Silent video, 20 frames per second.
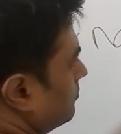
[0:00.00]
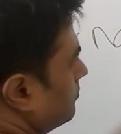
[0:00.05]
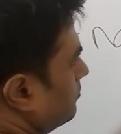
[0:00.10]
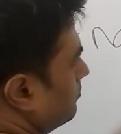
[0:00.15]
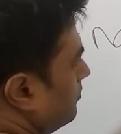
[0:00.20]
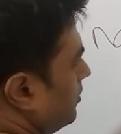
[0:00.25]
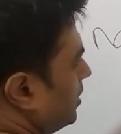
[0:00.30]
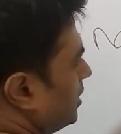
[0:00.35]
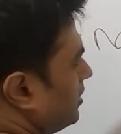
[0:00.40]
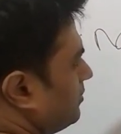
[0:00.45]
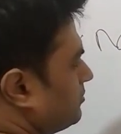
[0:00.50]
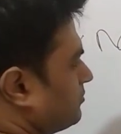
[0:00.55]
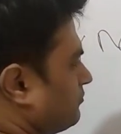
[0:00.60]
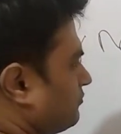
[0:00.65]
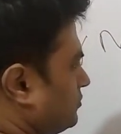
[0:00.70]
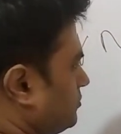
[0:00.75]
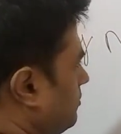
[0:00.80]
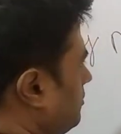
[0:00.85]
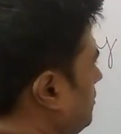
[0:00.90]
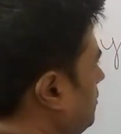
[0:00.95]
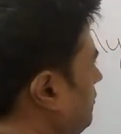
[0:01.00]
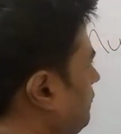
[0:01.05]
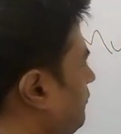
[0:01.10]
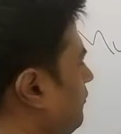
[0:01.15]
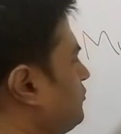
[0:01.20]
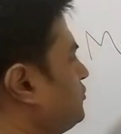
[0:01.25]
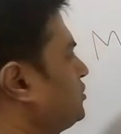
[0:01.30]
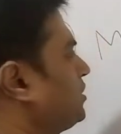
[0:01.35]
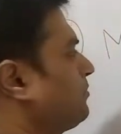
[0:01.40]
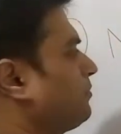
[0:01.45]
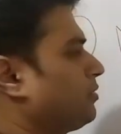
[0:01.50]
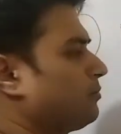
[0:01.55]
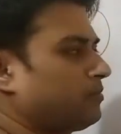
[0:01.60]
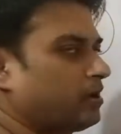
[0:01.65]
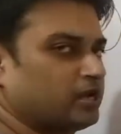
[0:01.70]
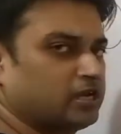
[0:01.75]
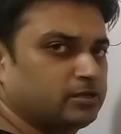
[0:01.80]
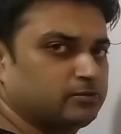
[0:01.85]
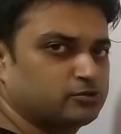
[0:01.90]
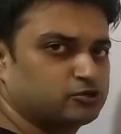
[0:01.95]
For example, my
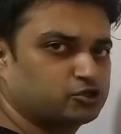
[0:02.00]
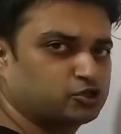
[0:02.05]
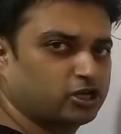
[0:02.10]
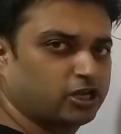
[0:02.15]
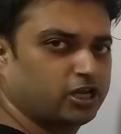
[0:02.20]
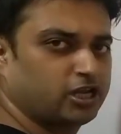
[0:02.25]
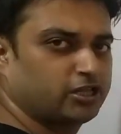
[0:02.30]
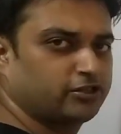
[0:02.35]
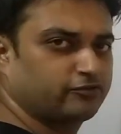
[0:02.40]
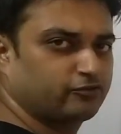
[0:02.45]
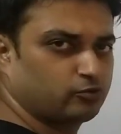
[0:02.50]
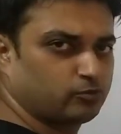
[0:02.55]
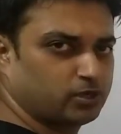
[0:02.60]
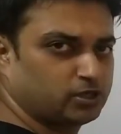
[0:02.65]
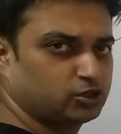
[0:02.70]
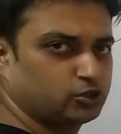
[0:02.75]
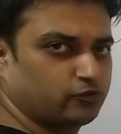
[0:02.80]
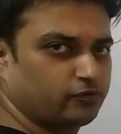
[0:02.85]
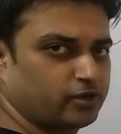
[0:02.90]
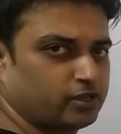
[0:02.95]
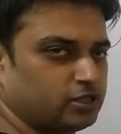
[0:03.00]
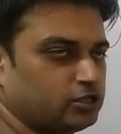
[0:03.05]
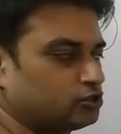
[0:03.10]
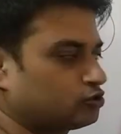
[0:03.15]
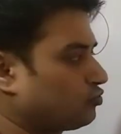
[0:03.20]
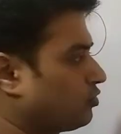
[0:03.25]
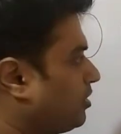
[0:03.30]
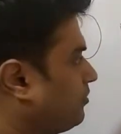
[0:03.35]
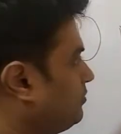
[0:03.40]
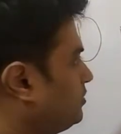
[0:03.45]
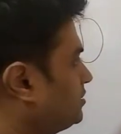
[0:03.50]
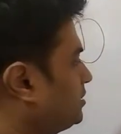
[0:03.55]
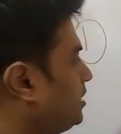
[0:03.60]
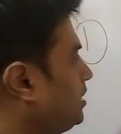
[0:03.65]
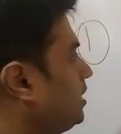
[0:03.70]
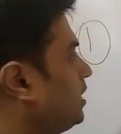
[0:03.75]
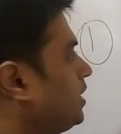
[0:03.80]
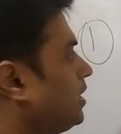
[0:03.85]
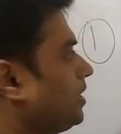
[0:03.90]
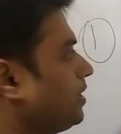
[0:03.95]
name is Shailendra Kumar Dwivedi, so I will
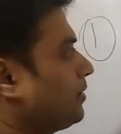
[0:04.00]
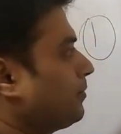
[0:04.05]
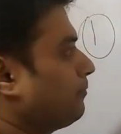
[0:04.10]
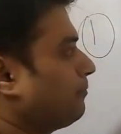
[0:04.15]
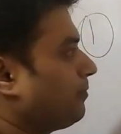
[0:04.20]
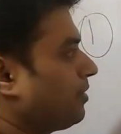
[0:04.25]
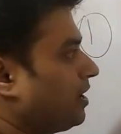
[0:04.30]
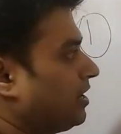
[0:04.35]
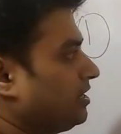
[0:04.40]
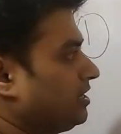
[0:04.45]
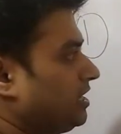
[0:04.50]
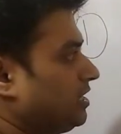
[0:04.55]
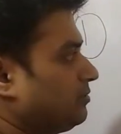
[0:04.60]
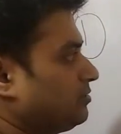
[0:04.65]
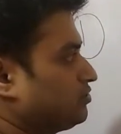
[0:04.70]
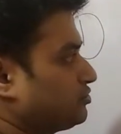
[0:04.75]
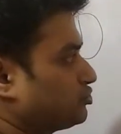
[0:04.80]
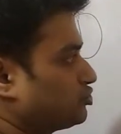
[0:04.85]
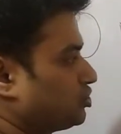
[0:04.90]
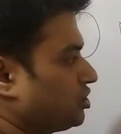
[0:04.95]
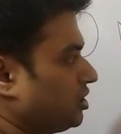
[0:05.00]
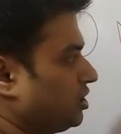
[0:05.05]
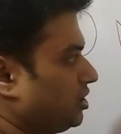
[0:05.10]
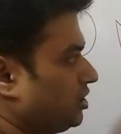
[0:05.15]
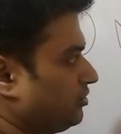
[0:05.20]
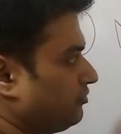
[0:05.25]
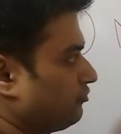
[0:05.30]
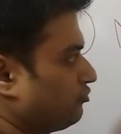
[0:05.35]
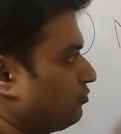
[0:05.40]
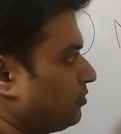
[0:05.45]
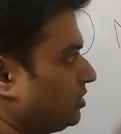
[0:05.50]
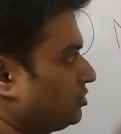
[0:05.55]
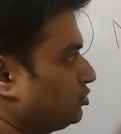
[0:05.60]
say my name is Shailendra Kumar